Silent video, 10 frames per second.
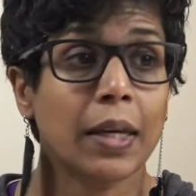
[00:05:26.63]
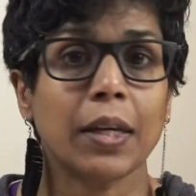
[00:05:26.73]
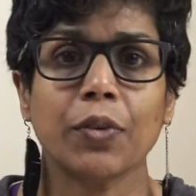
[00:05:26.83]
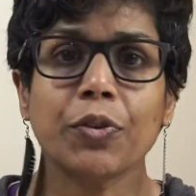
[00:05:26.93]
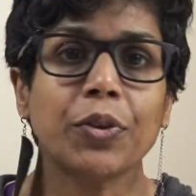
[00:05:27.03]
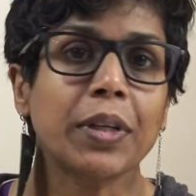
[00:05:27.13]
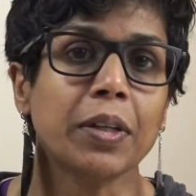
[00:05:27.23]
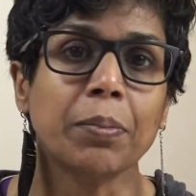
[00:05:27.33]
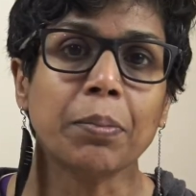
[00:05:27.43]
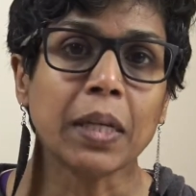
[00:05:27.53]
If you're in
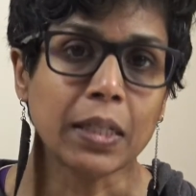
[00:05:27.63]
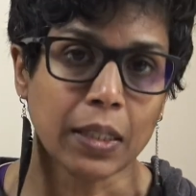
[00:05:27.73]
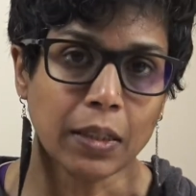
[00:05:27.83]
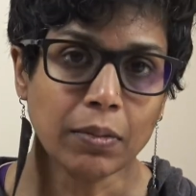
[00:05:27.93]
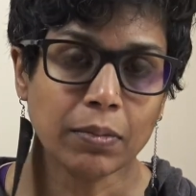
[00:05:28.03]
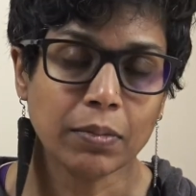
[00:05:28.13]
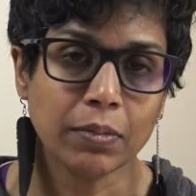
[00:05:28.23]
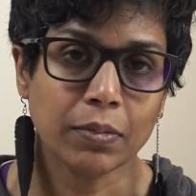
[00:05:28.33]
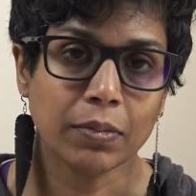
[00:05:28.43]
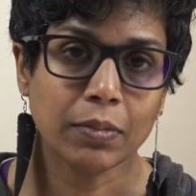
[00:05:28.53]
a meeting,
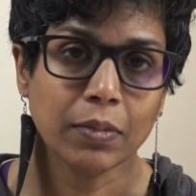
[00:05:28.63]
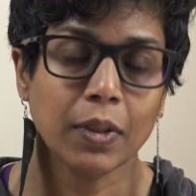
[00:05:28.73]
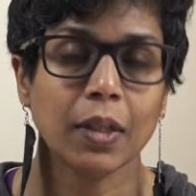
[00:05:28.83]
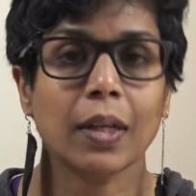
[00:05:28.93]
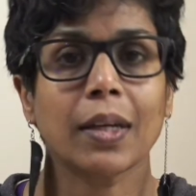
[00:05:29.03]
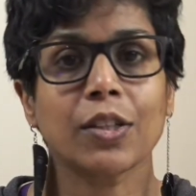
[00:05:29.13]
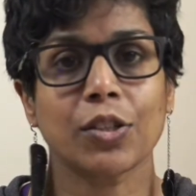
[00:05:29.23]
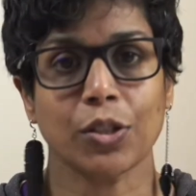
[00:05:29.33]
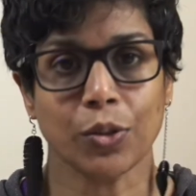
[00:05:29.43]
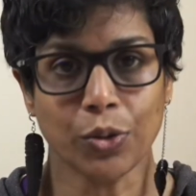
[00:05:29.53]

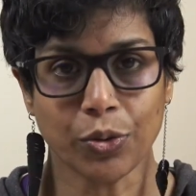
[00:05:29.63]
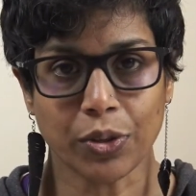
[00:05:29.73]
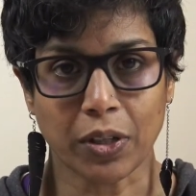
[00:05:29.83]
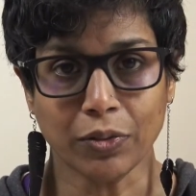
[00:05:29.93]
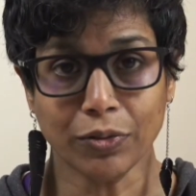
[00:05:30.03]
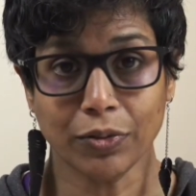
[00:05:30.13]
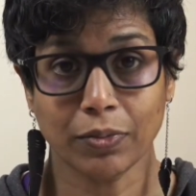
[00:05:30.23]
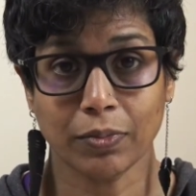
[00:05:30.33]
excuse yourself.